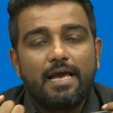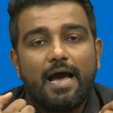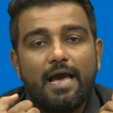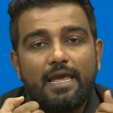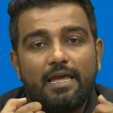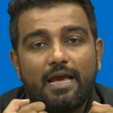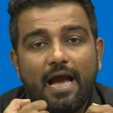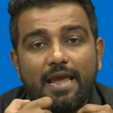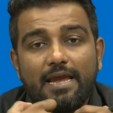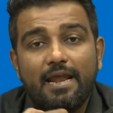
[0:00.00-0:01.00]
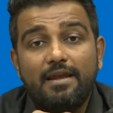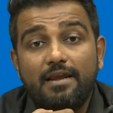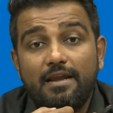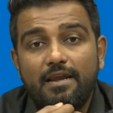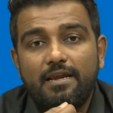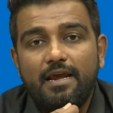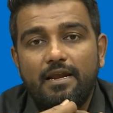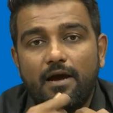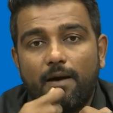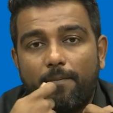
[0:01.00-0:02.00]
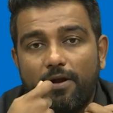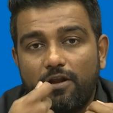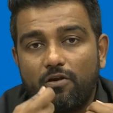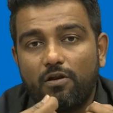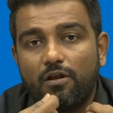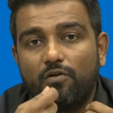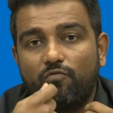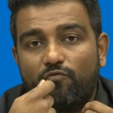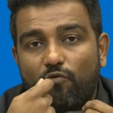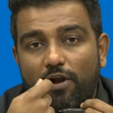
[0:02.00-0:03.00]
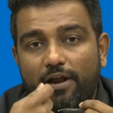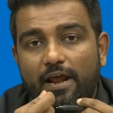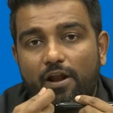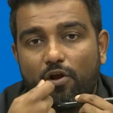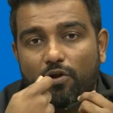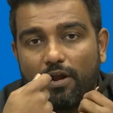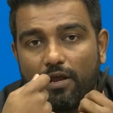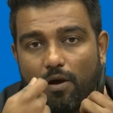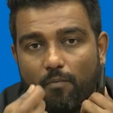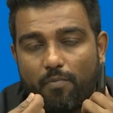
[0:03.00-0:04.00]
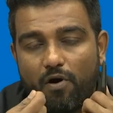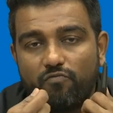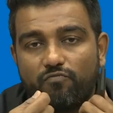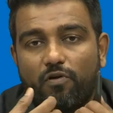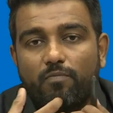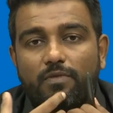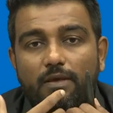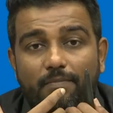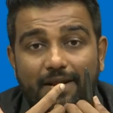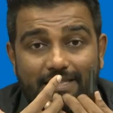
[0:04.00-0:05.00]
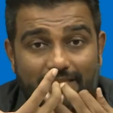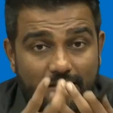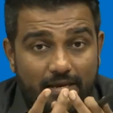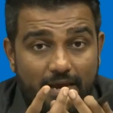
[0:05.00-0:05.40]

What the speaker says: I can delineate a particular volatile organic compound from the breath.